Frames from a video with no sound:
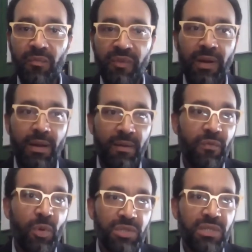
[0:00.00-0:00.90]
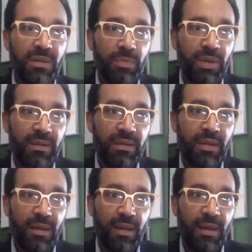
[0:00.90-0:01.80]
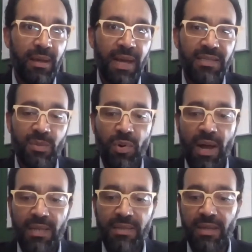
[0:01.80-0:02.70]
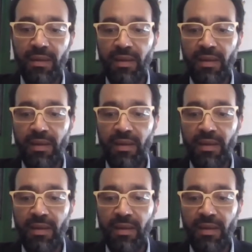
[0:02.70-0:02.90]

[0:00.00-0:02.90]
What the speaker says: very unfortunate, but not surprising.